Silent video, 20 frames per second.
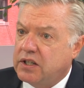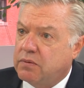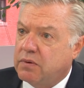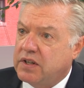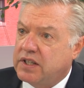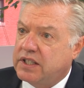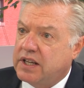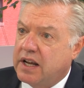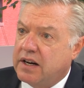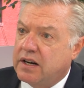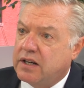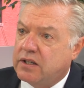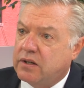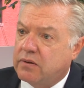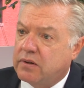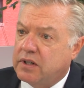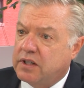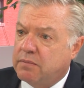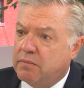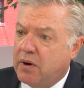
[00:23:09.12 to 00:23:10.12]
with
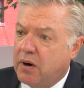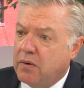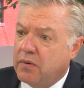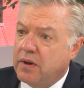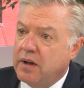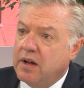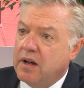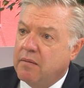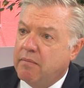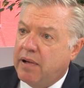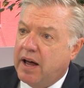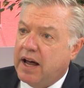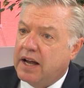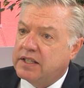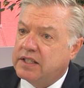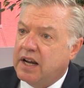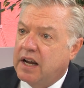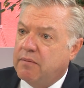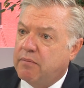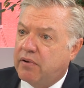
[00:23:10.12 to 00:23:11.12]
senators, both
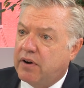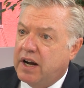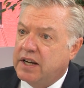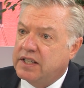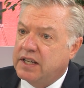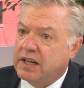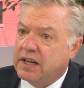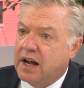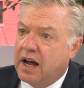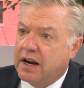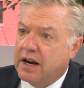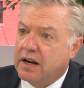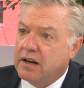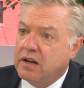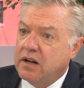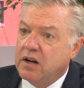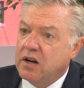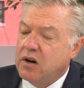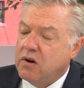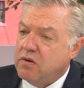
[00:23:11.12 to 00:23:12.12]
past and present, on it,
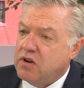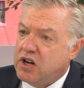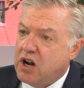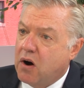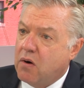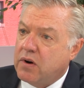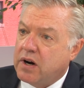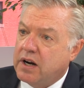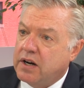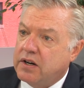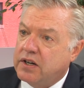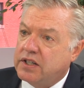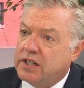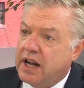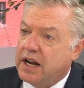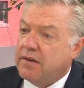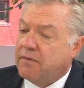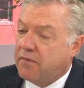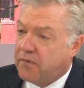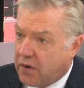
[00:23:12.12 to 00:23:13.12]
who don't
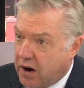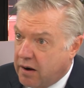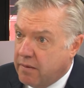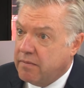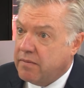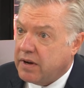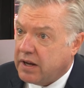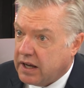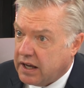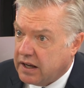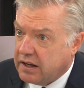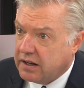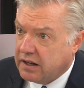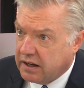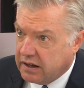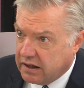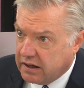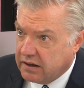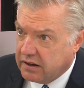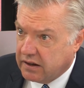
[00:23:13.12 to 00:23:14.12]
understand, from
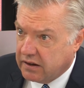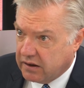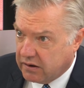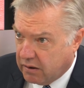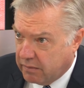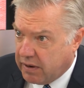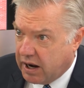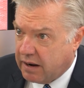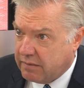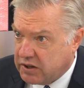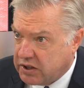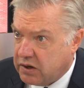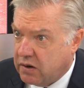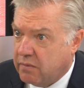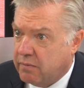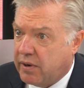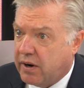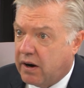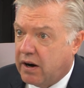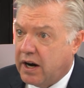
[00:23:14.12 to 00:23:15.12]
Obama's own
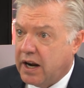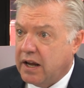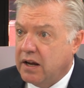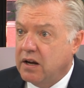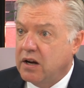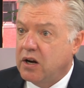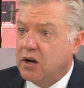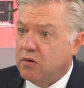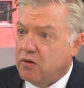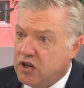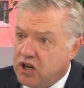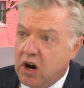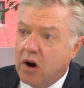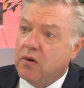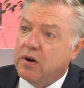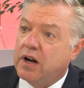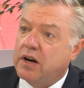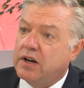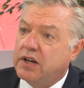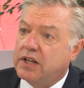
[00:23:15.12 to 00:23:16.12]
party, who don't
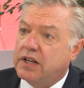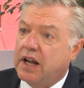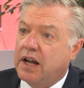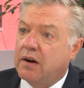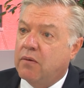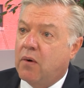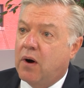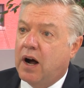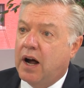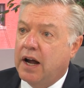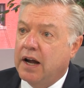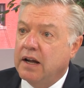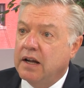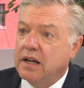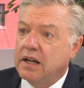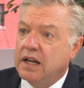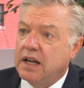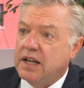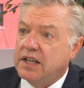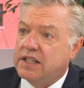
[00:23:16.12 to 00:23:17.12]
understand why
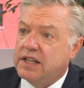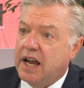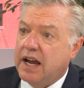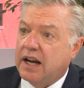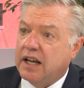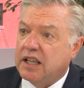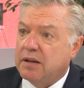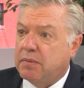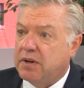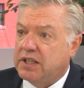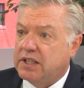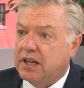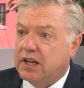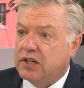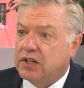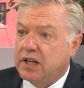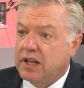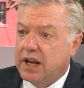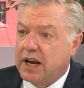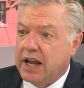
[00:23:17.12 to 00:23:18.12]
he's taken the
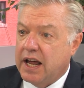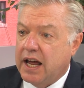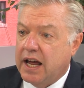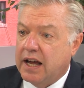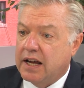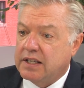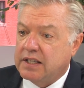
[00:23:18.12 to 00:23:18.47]
position that he has,